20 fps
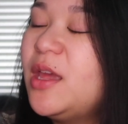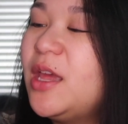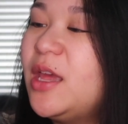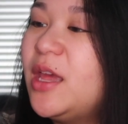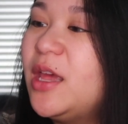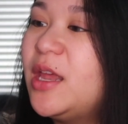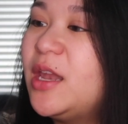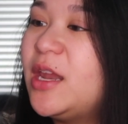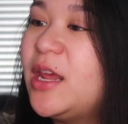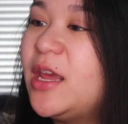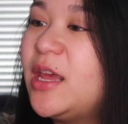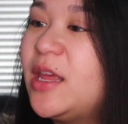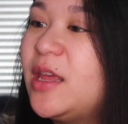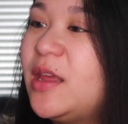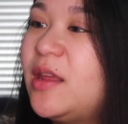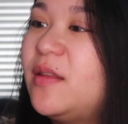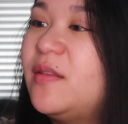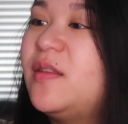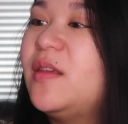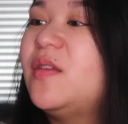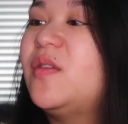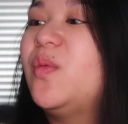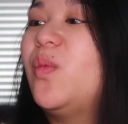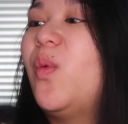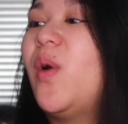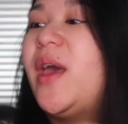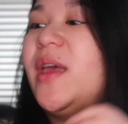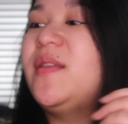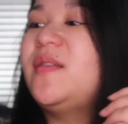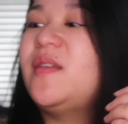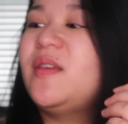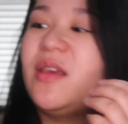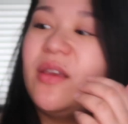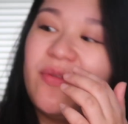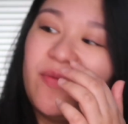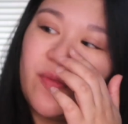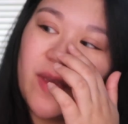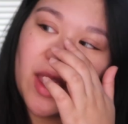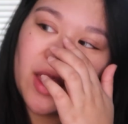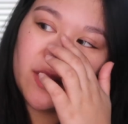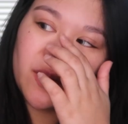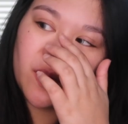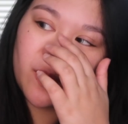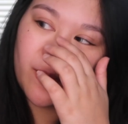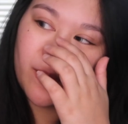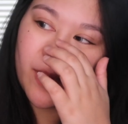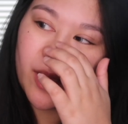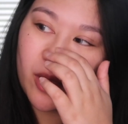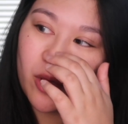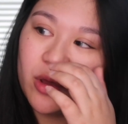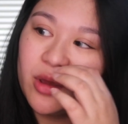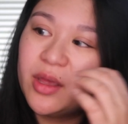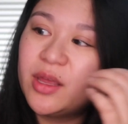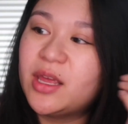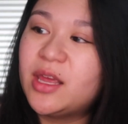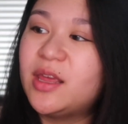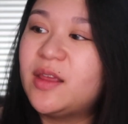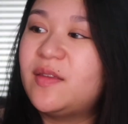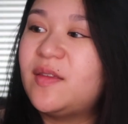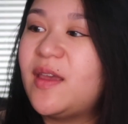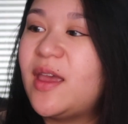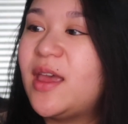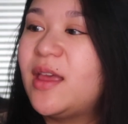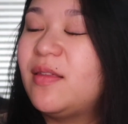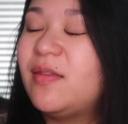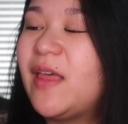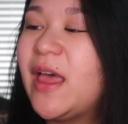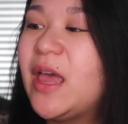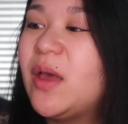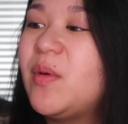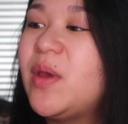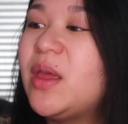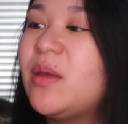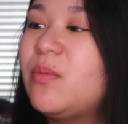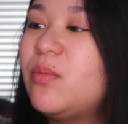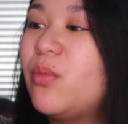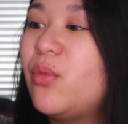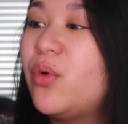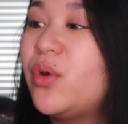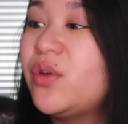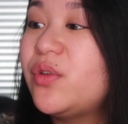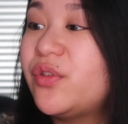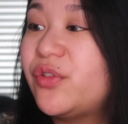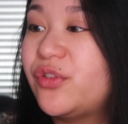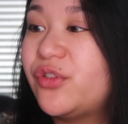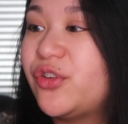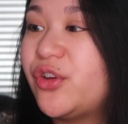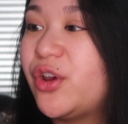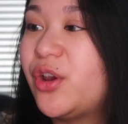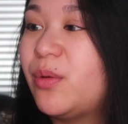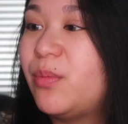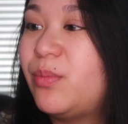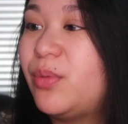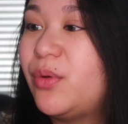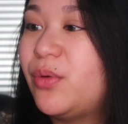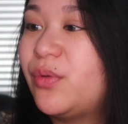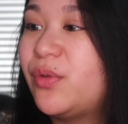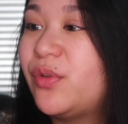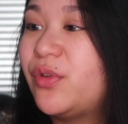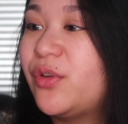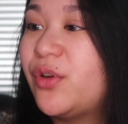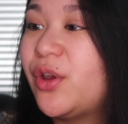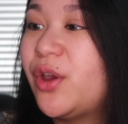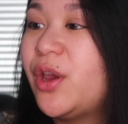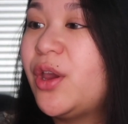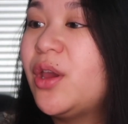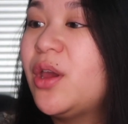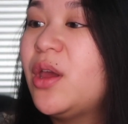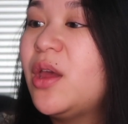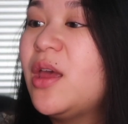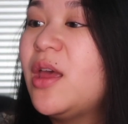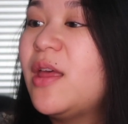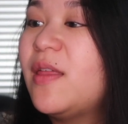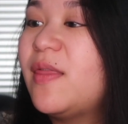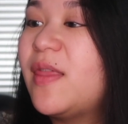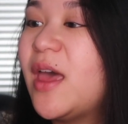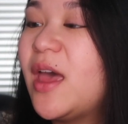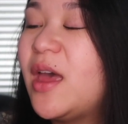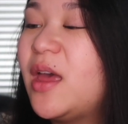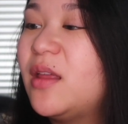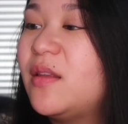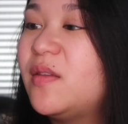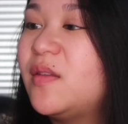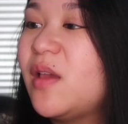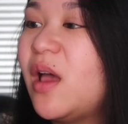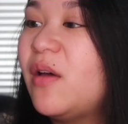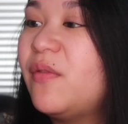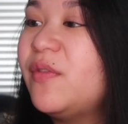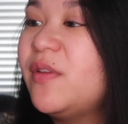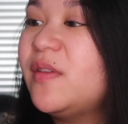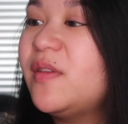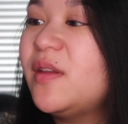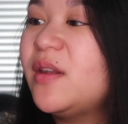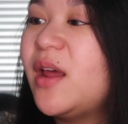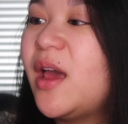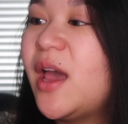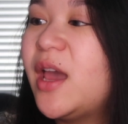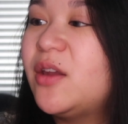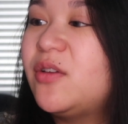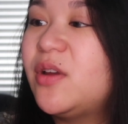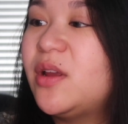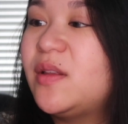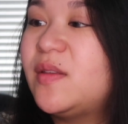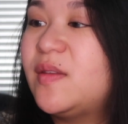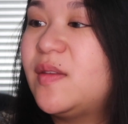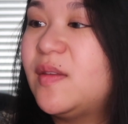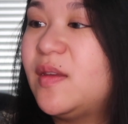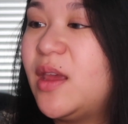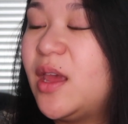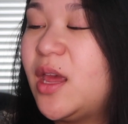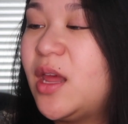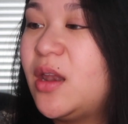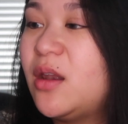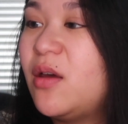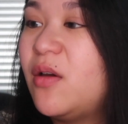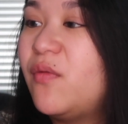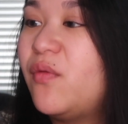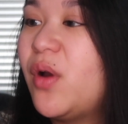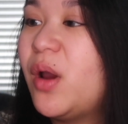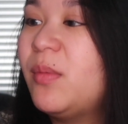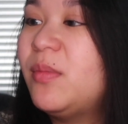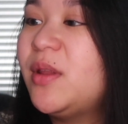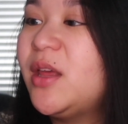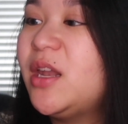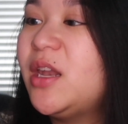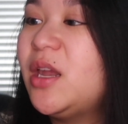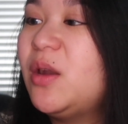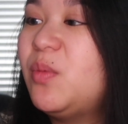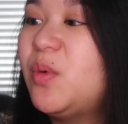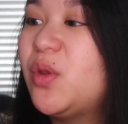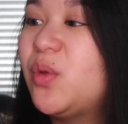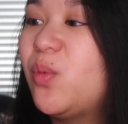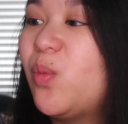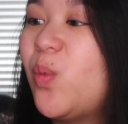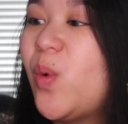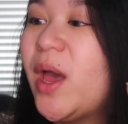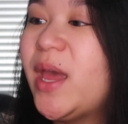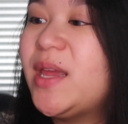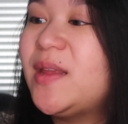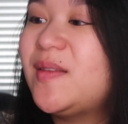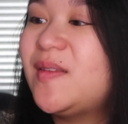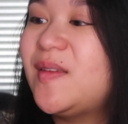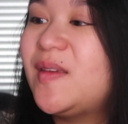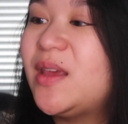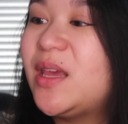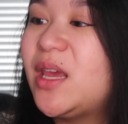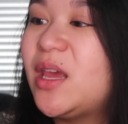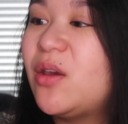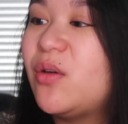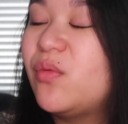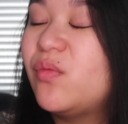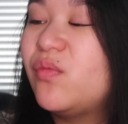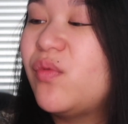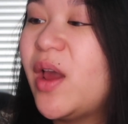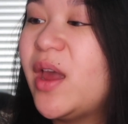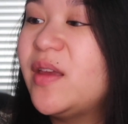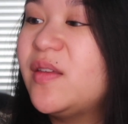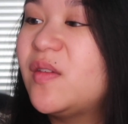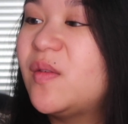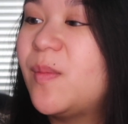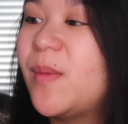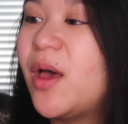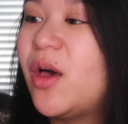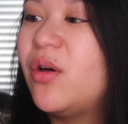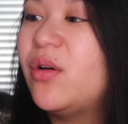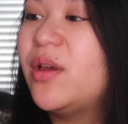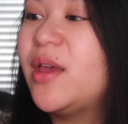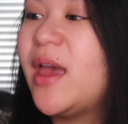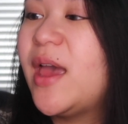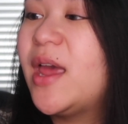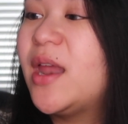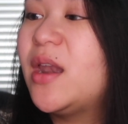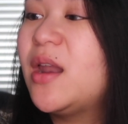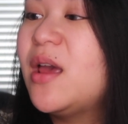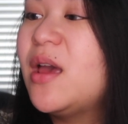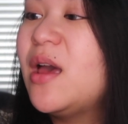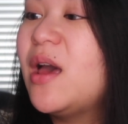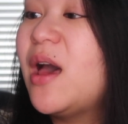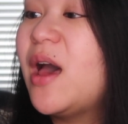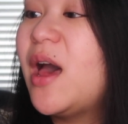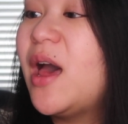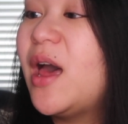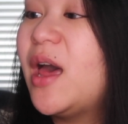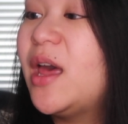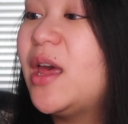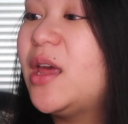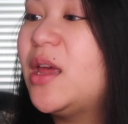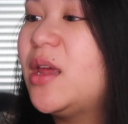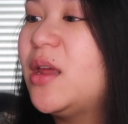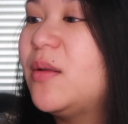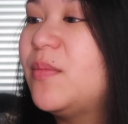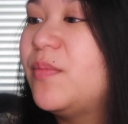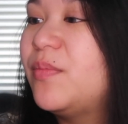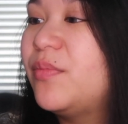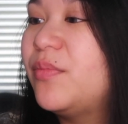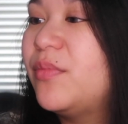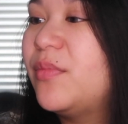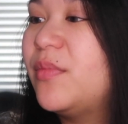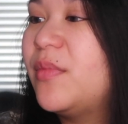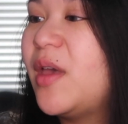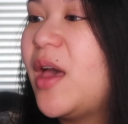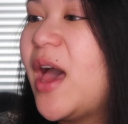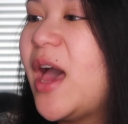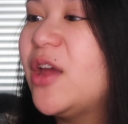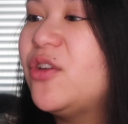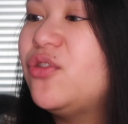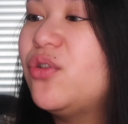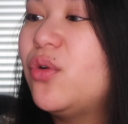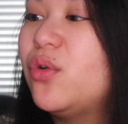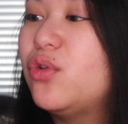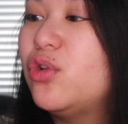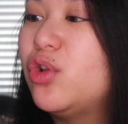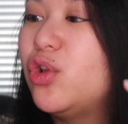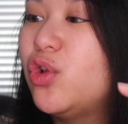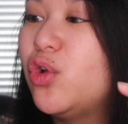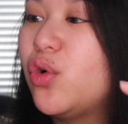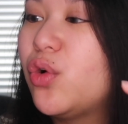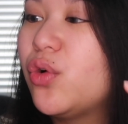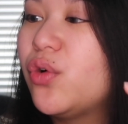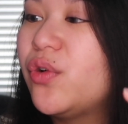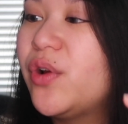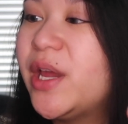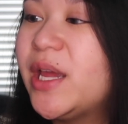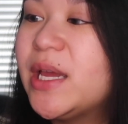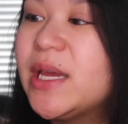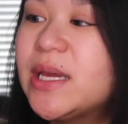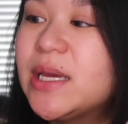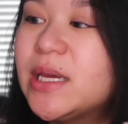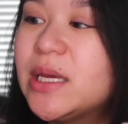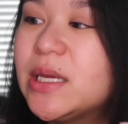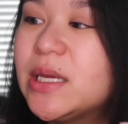It is, this white tea face milk is a lightweight moisture booster that softens and hydrates skin, formulated with white tea, rice milk, and hy hydroloric,